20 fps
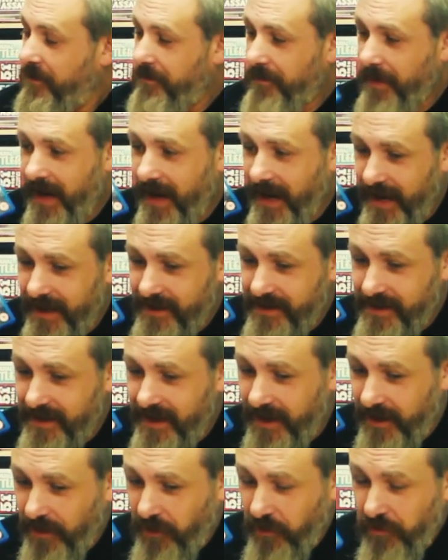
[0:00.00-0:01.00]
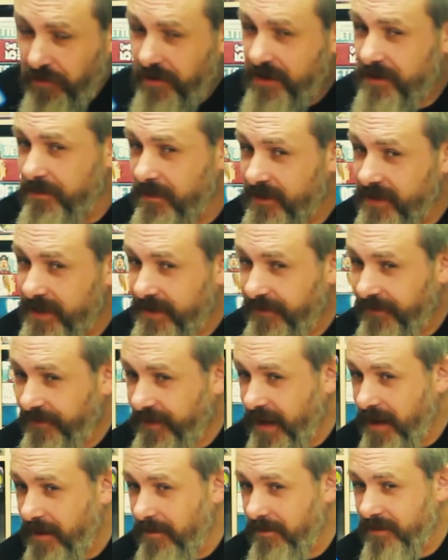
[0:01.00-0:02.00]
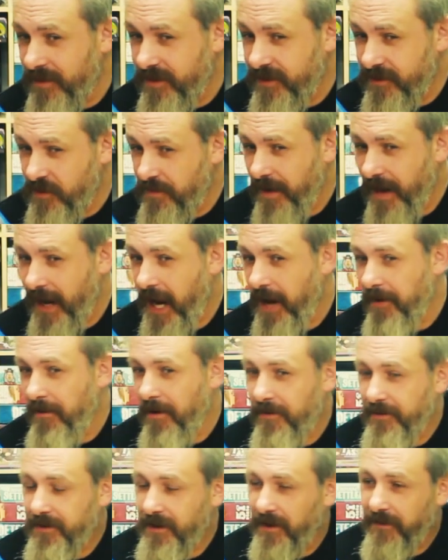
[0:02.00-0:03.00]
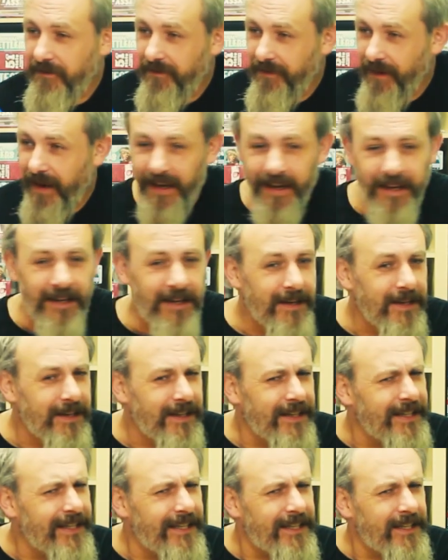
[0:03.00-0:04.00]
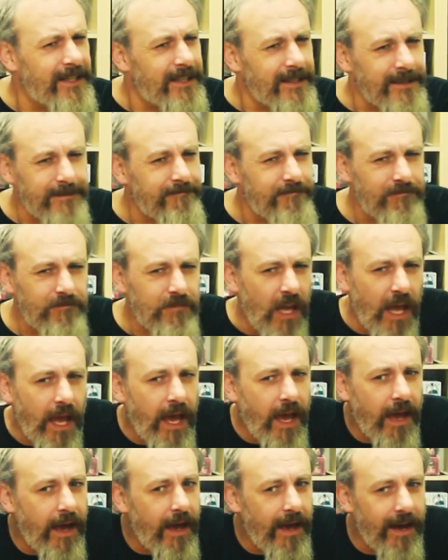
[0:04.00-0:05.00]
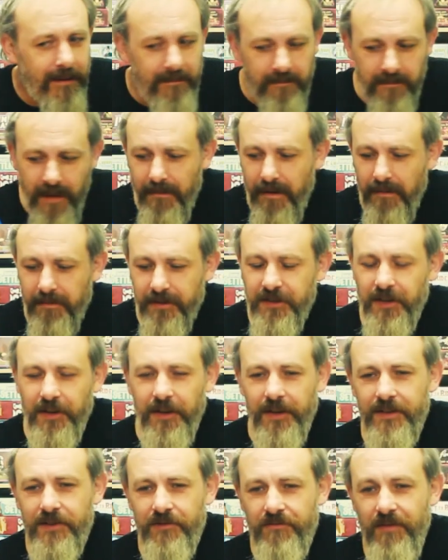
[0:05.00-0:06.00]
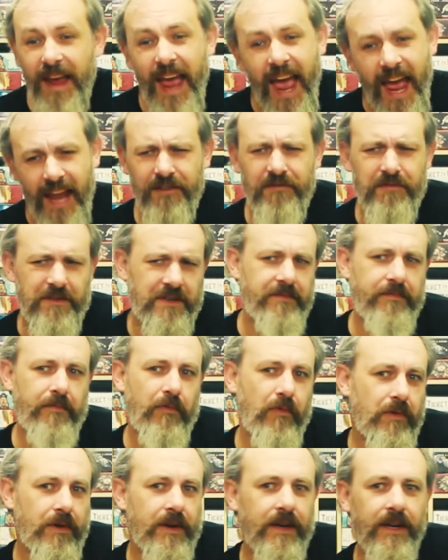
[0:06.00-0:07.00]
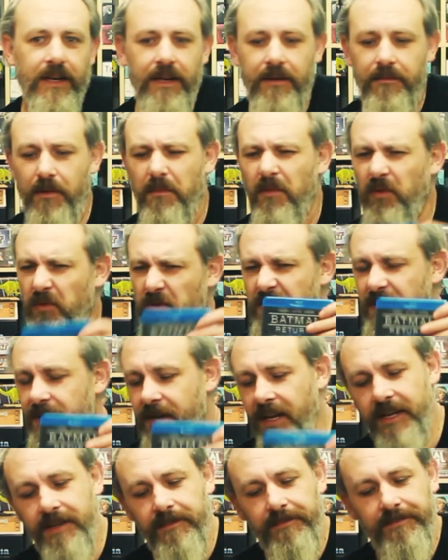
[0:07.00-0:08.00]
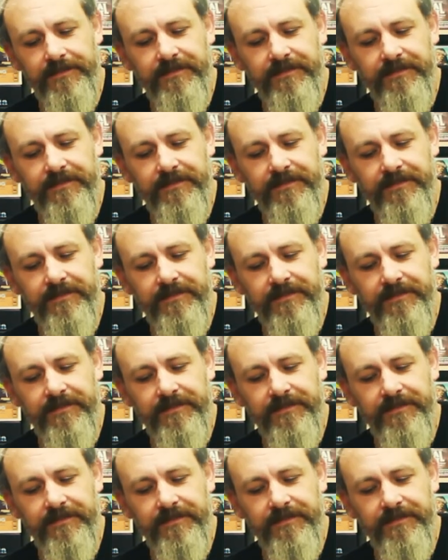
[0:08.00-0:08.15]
but as a Christmassy themed superhero type thing, yeah, Batman Returns, great, and Christopher Walken in it. What more do you need?